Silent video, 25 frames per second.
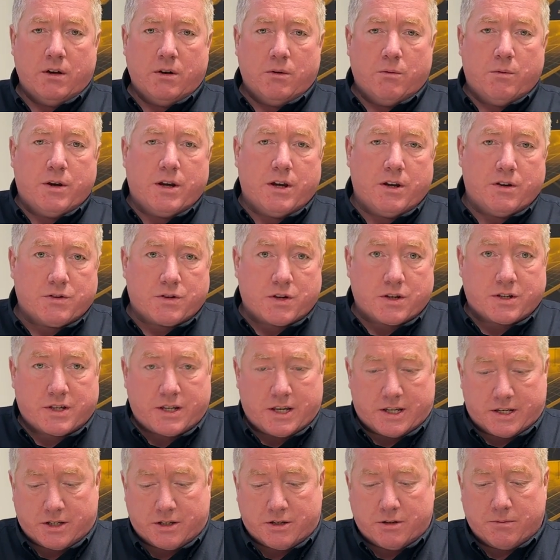we use a
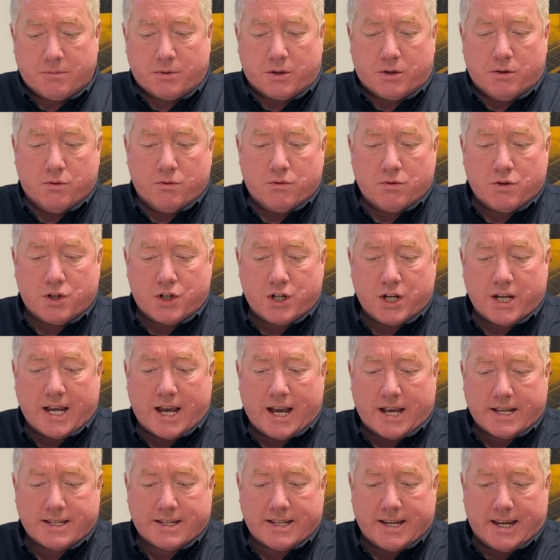system called
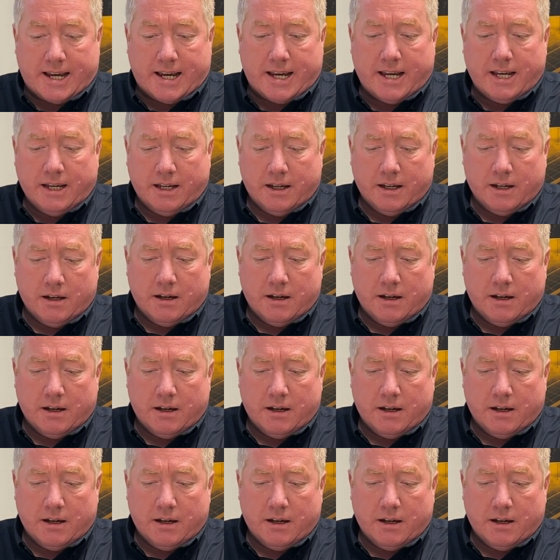GSE,